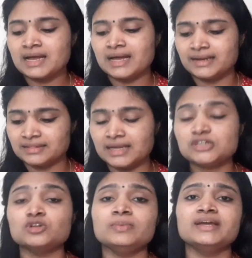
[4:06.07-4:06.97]
and in that
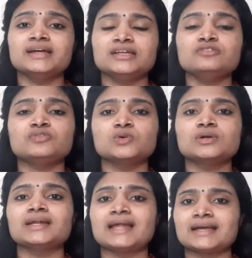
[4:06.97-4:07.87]
you'll be getting
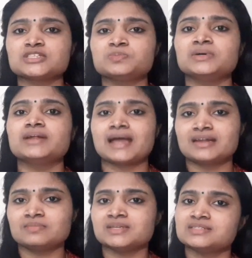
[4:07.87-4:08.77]
4 lakhs per
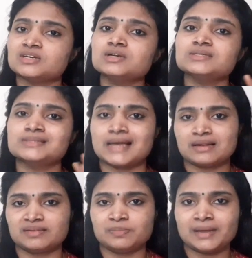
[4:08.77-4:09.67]
annum as your
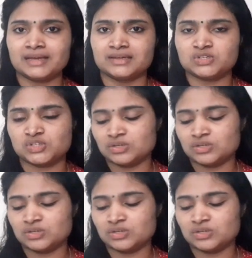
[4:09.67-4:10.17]
salary package.